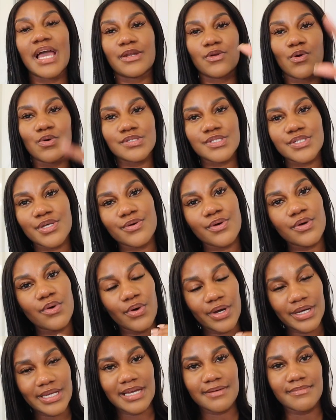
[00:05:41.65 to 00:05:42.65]
And also
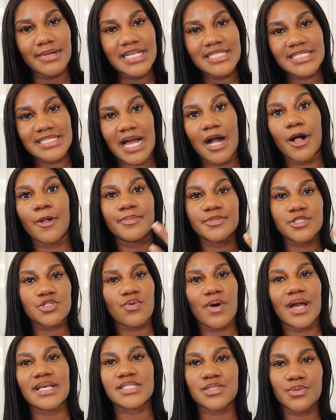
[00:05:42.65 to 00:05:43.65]
oiling my scalp
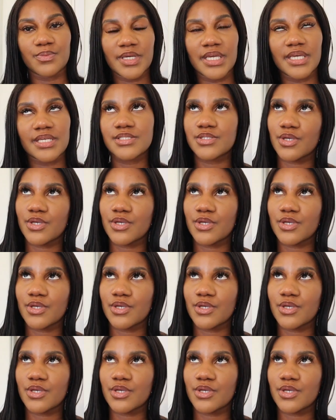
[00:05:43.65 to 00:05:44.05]
twice a week.